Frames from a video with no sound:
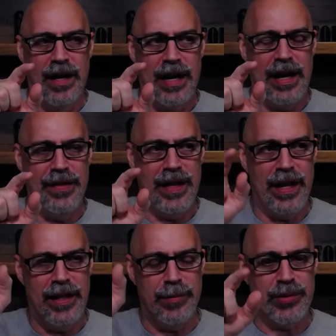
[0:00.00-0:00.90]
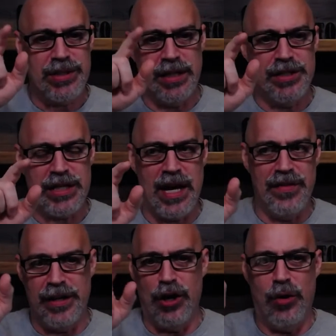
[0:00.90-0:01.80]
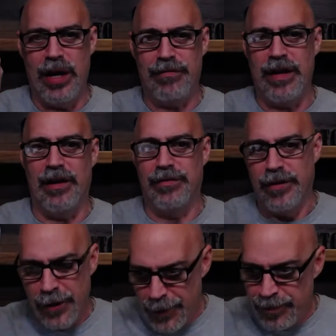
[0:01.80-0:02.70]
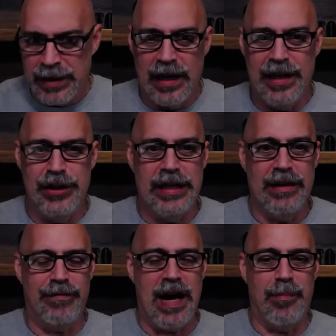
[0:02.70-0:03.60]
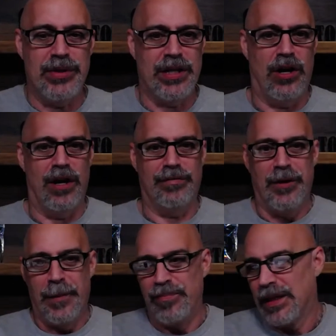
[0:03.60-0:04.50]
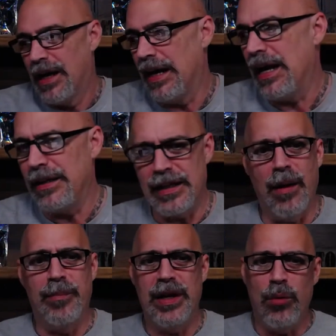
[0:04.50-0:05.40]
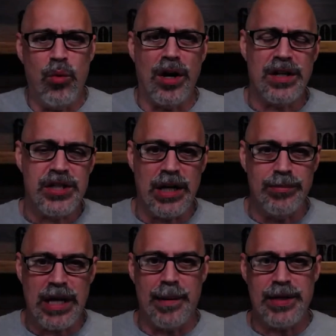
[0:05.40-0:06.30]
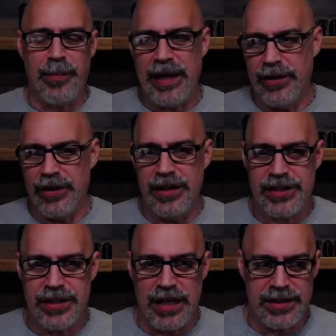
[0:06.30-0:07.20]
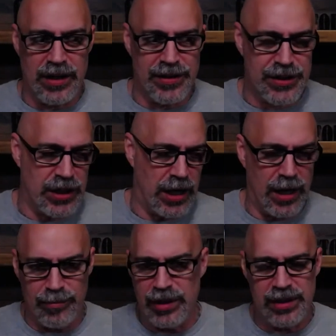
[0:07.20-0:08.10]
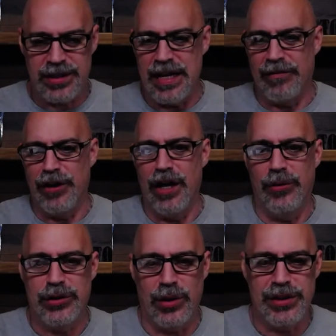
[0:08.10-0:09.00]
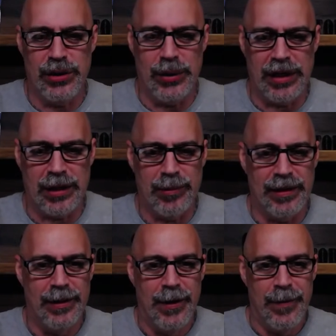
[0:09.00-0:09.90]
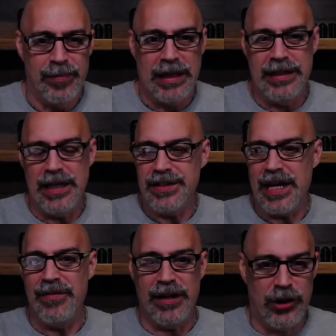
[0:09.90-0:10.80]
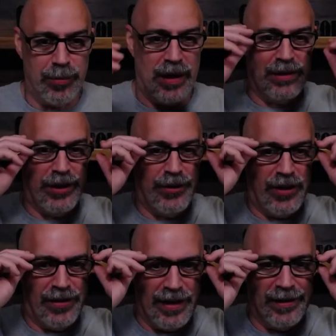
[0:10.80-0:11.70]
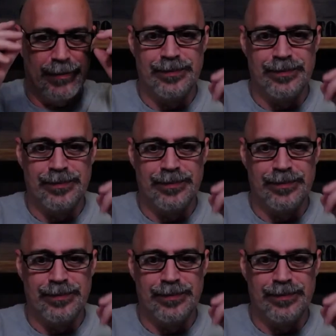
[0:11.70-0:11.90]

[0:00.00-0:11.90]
and then the percentage sign, then OFF. And then you can get 5% off. It works sometimes on Paydirt. It doesn't on some. You just never know which ones it'll work. But he does have that coupon code on there.